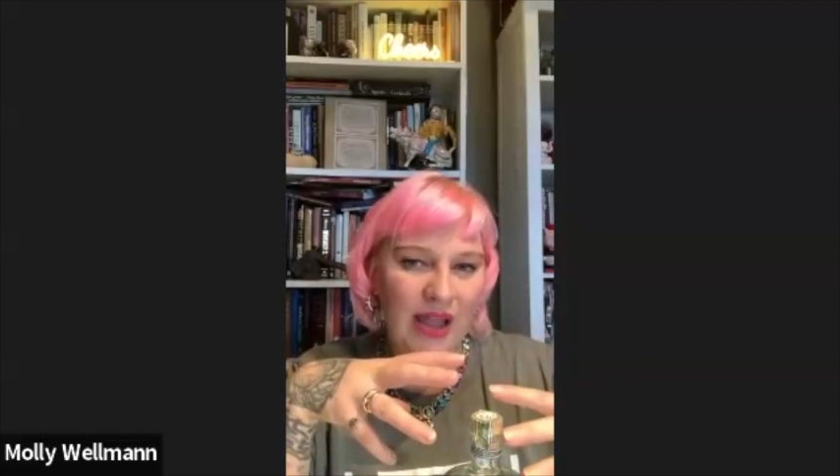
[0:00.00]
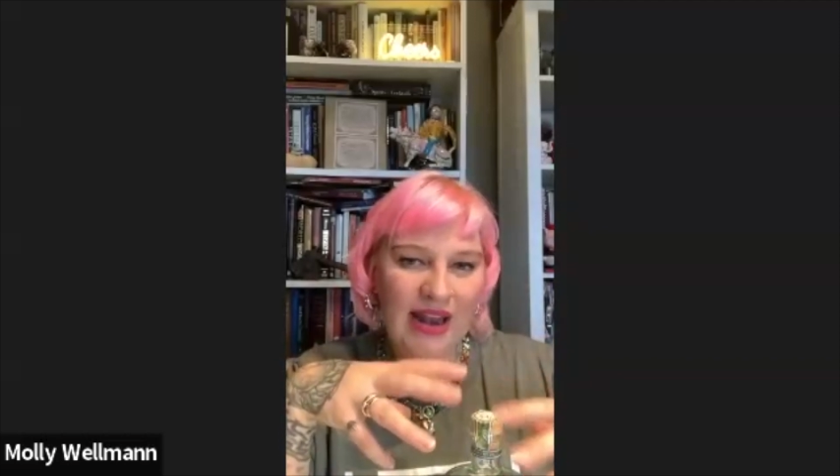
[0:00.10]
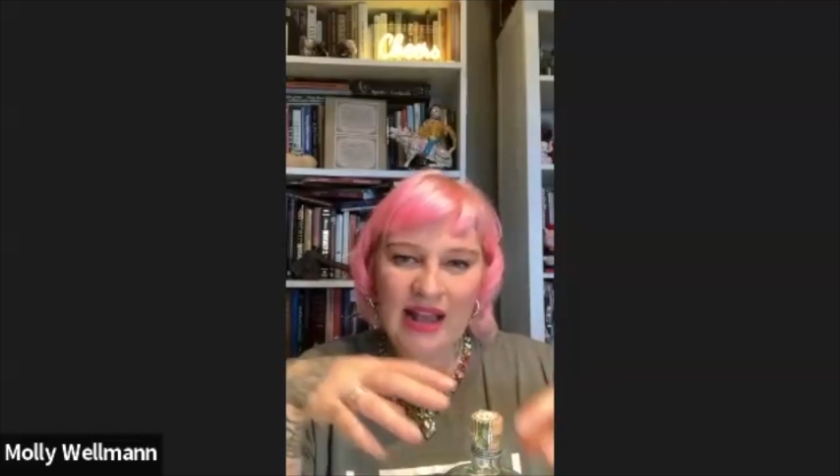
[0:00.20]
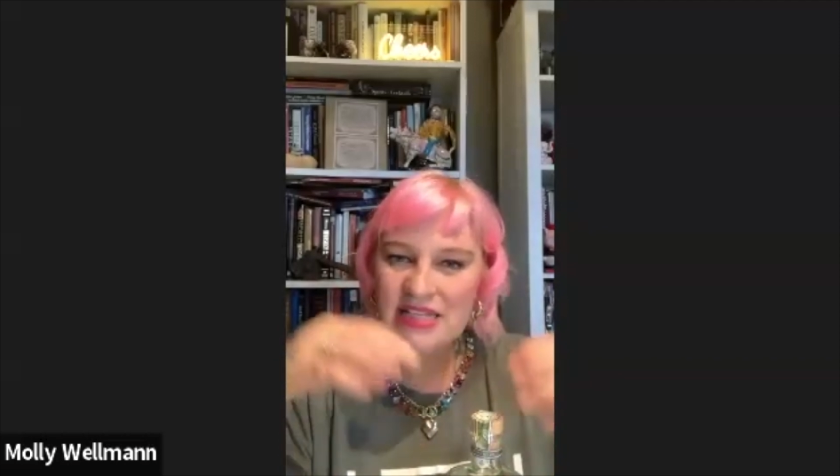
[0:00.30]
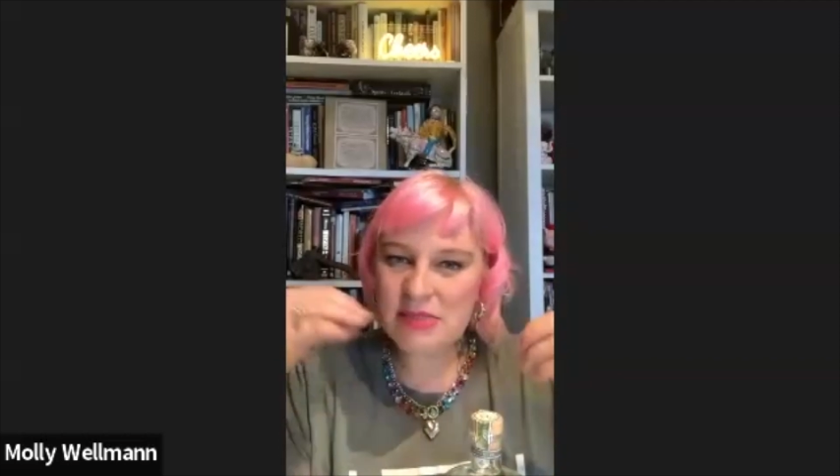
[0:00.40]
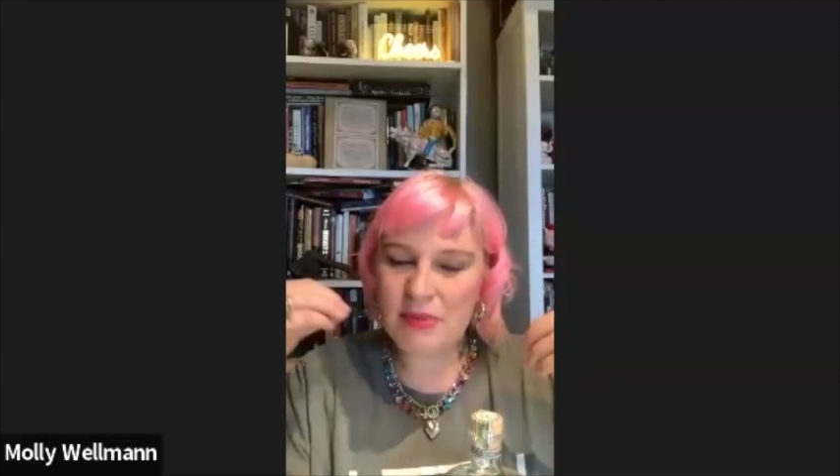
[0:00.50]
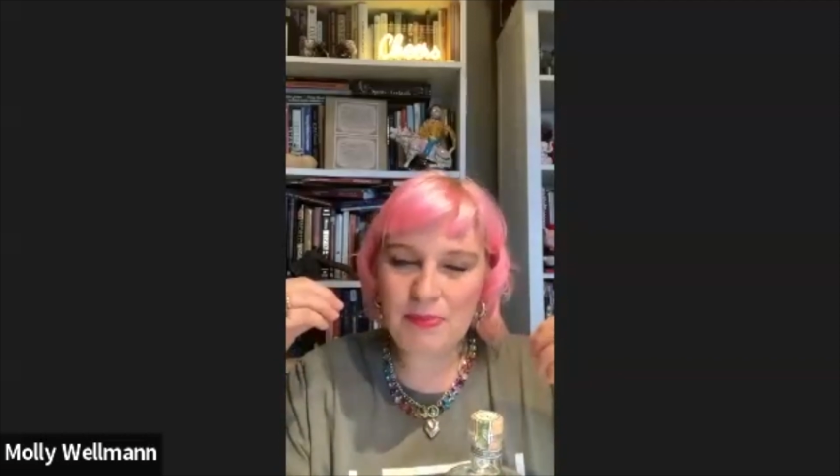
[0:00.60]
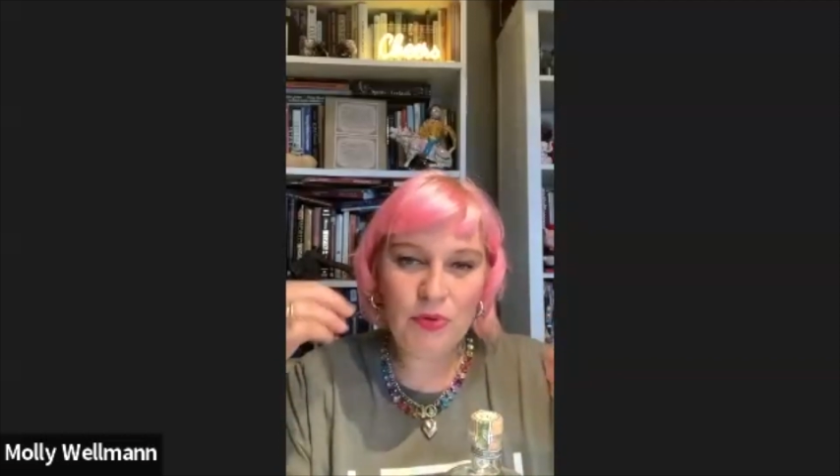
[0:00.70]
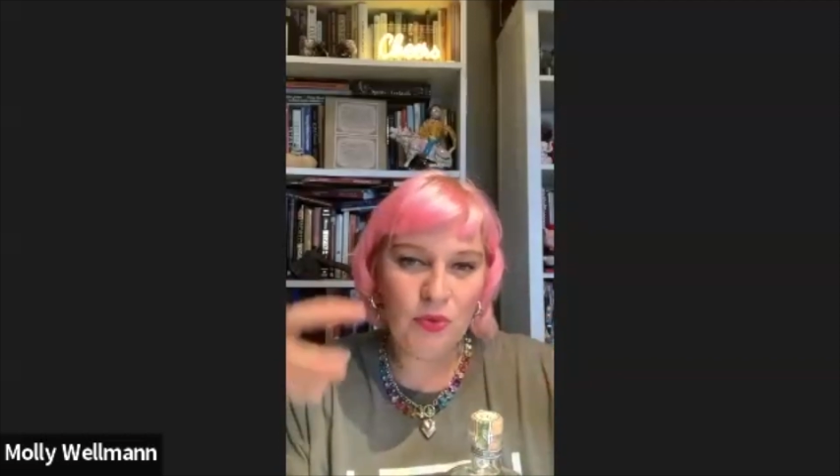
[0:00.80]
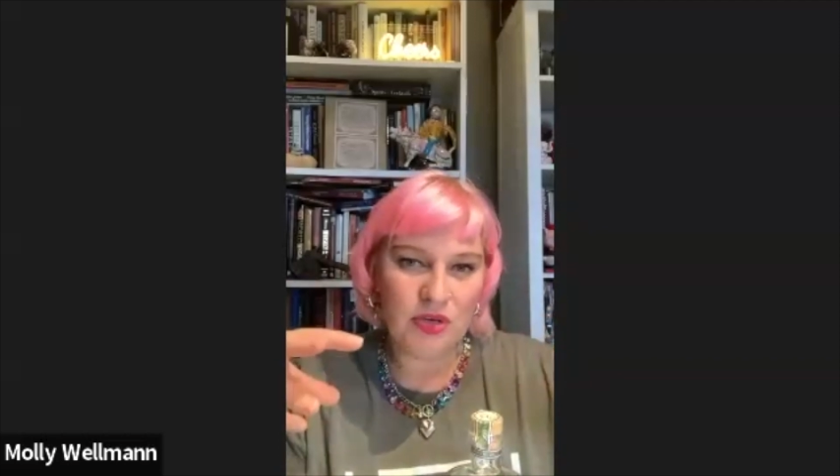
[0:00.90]
It has to be
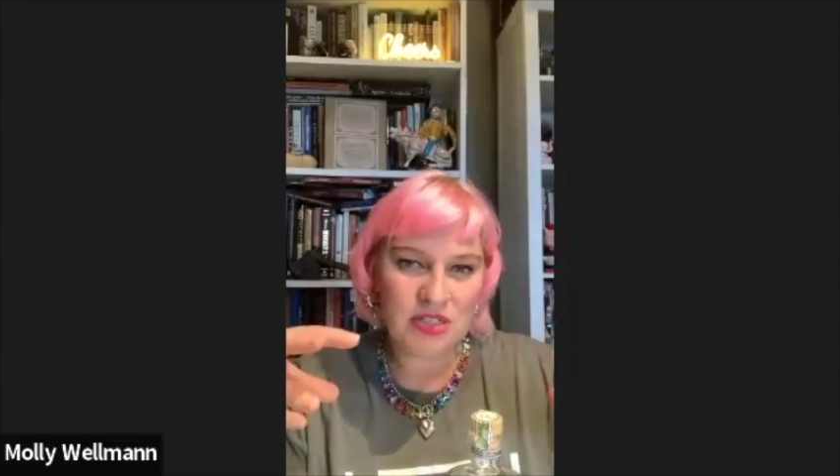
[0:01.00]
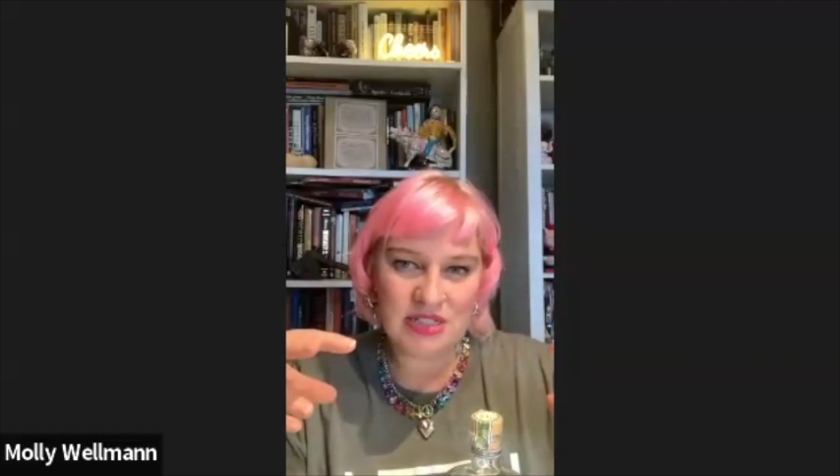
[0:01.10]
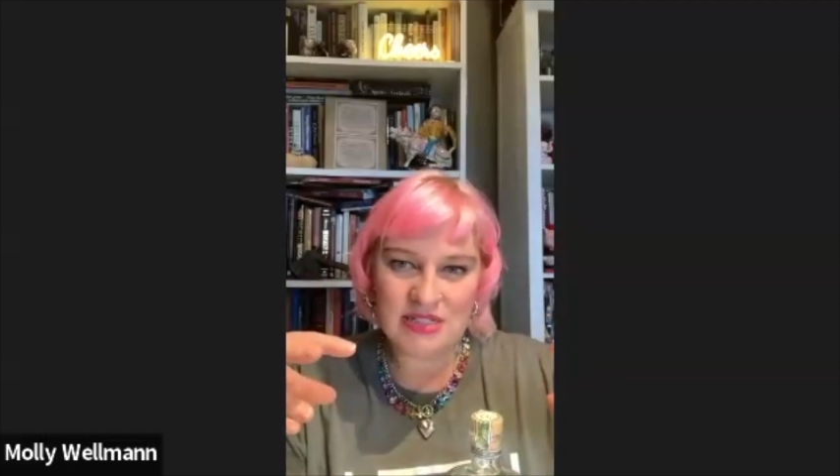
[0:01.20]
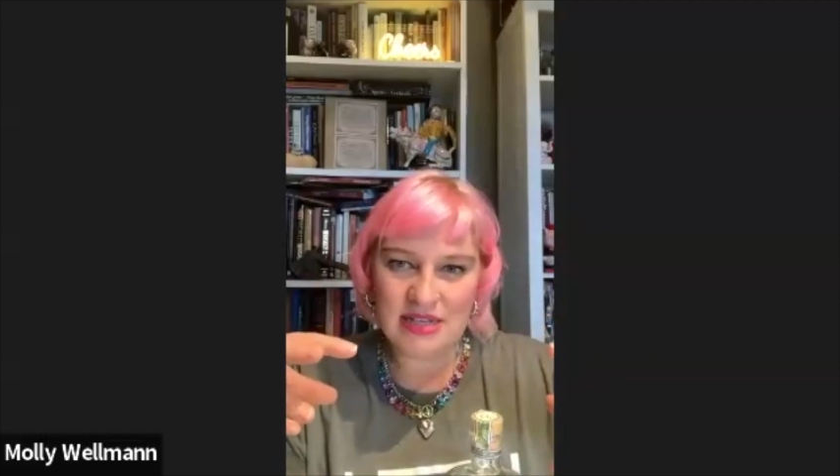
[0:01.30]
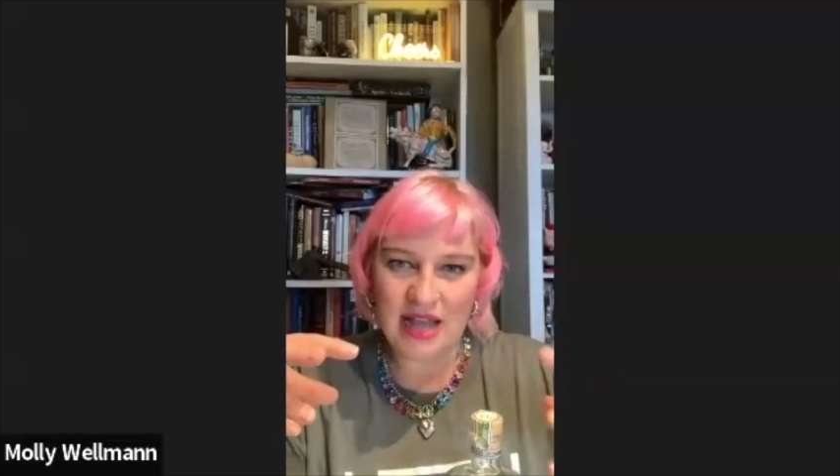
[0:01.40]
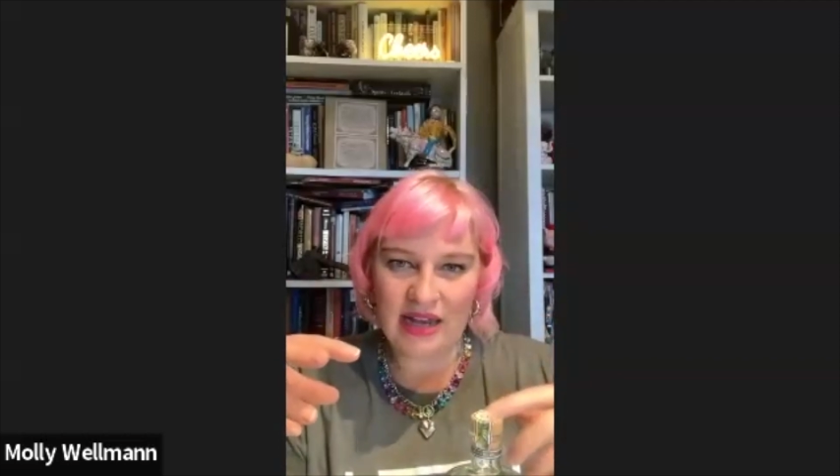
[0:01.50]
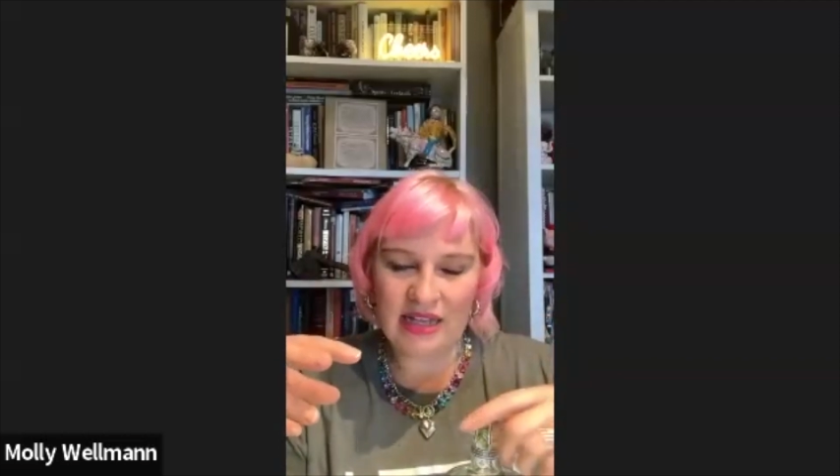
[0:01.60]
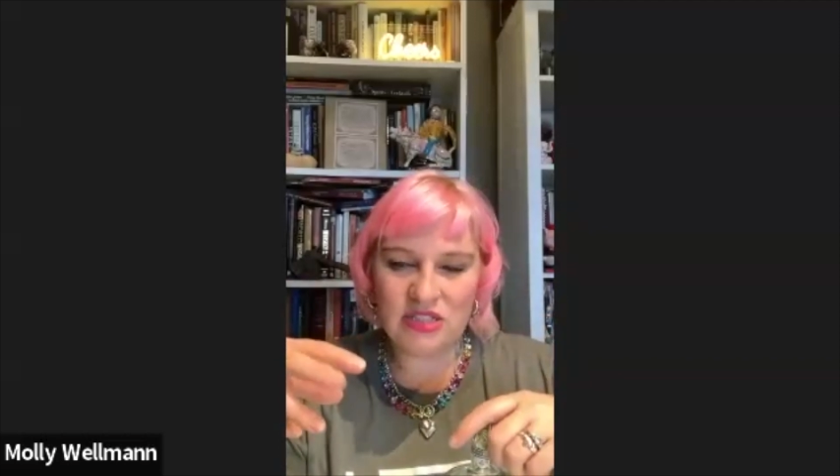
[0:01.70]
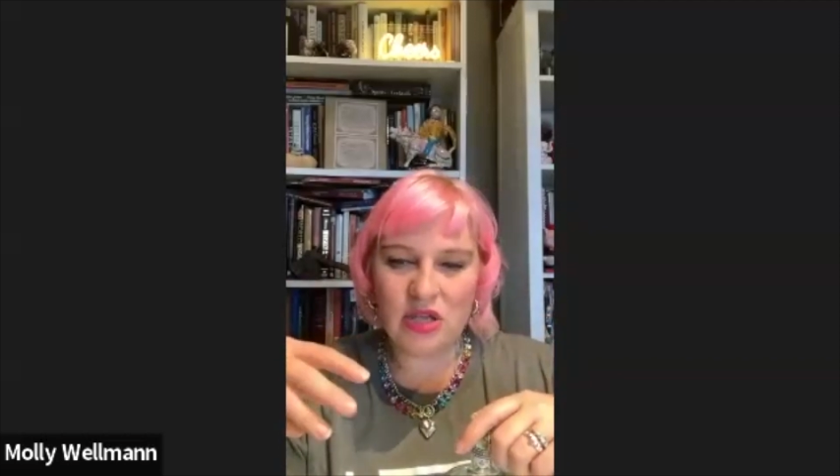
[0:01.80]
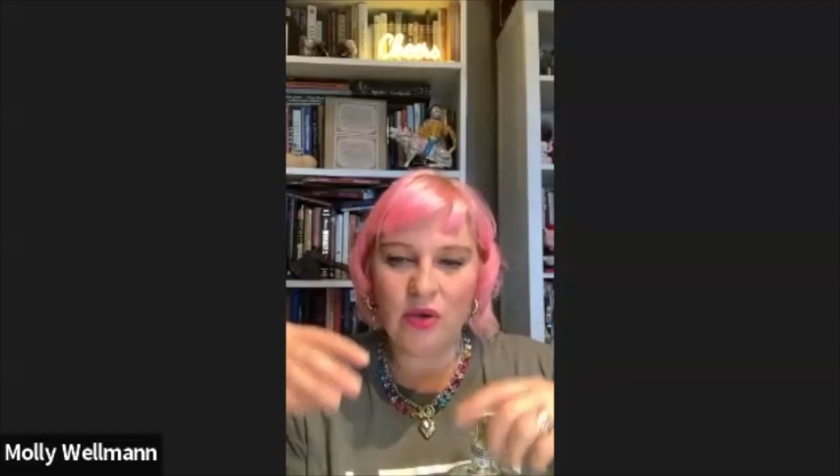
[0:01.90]
pure Cincinnati.
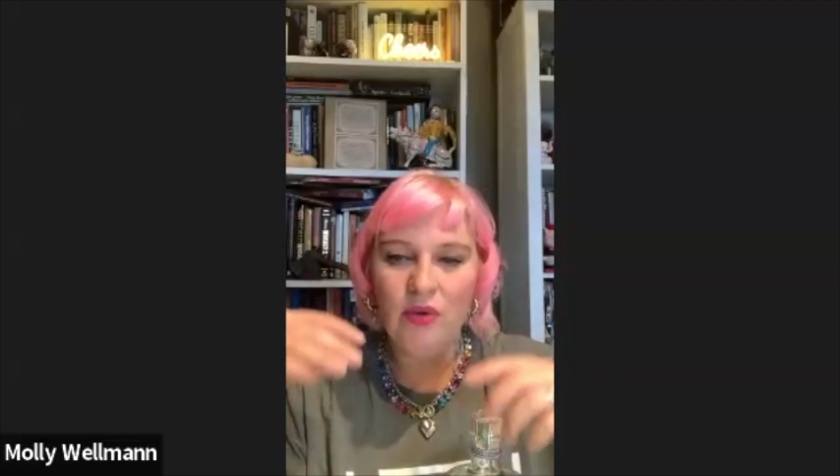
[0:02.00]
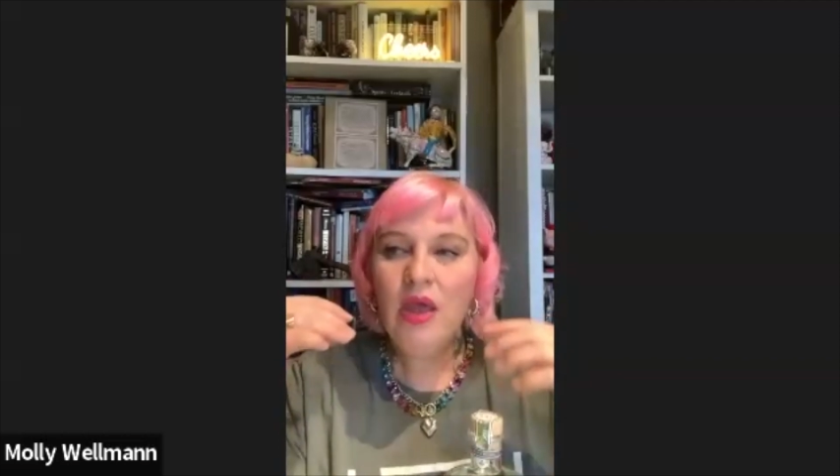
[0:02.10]
So